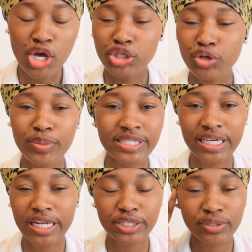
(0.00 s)
So
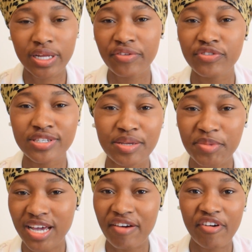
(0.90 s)
basically, today, if you see
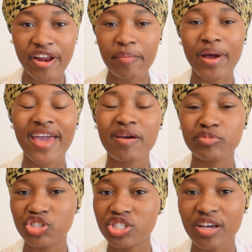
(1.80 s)
me covering my hair,
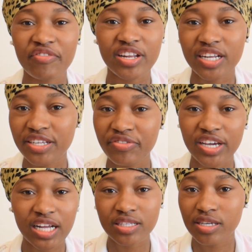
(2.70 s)
I'm just having a
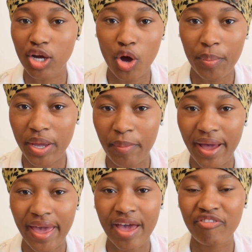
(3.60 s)
difficulty combing
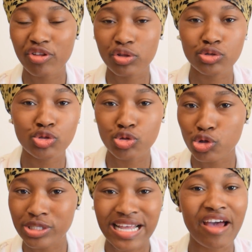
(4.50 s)
my hair. For those who
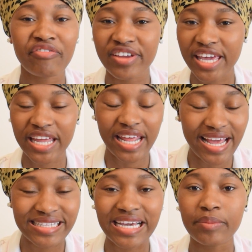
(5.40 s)
knows African
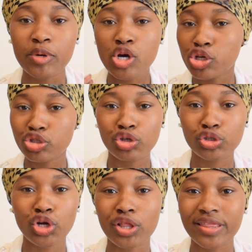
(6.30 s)
hair type,
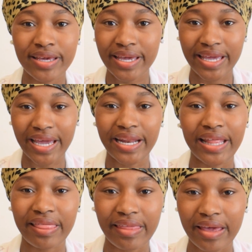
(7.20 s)
so don't think
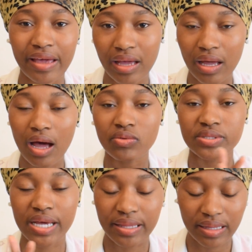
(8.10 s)
anything
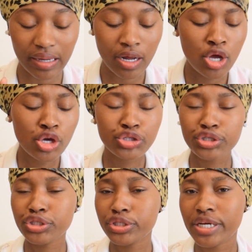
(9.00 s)
outside that. So
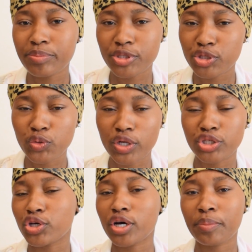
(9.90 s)
today, I'm just want to
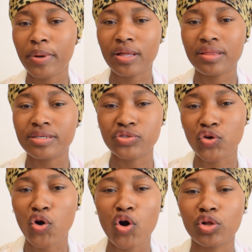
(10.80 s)
talk about these
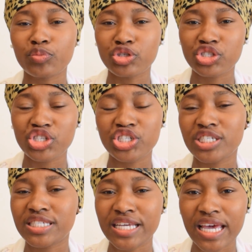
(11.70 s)
so-called
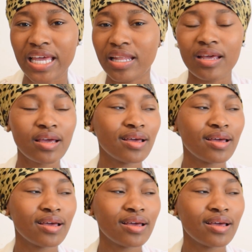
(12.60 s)
musicians singing